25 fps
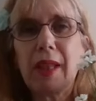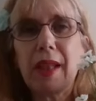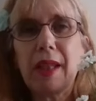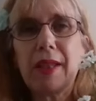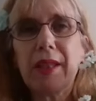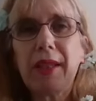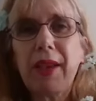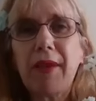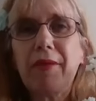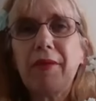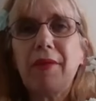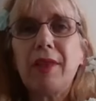he
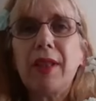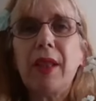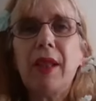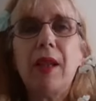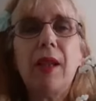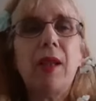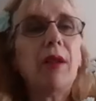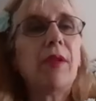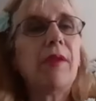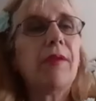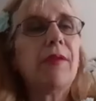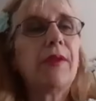
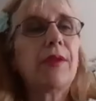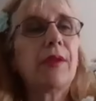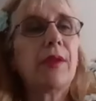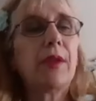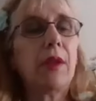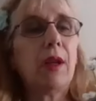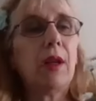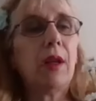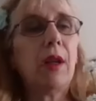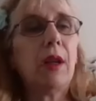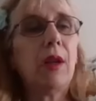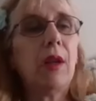definitely loved
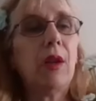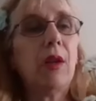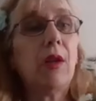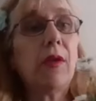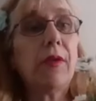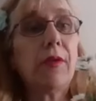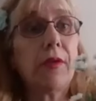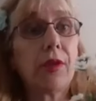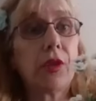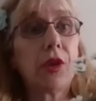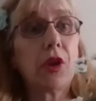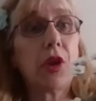
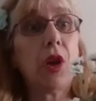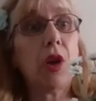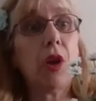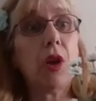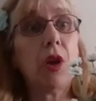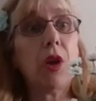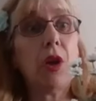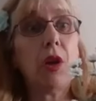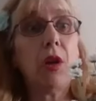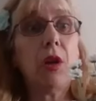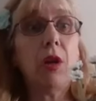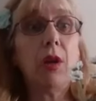loves
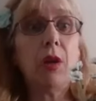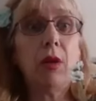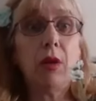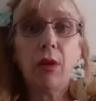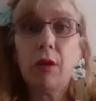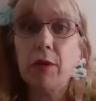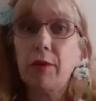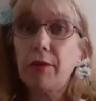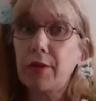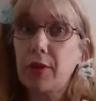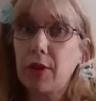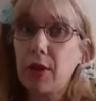her,
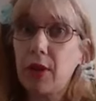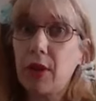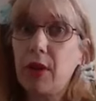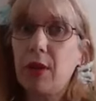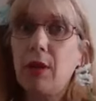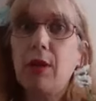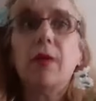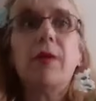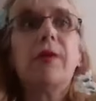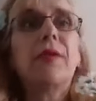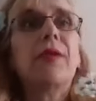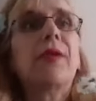loved
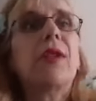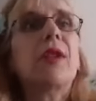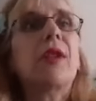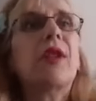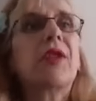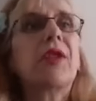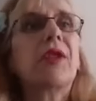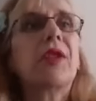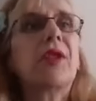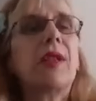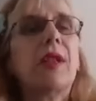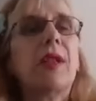her, loves
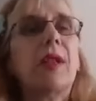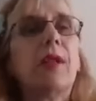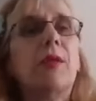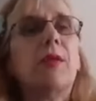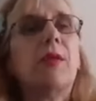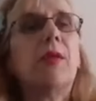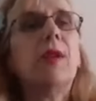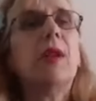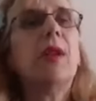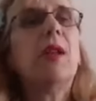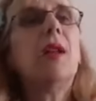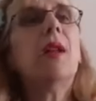her
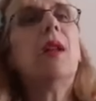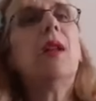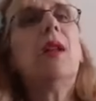still.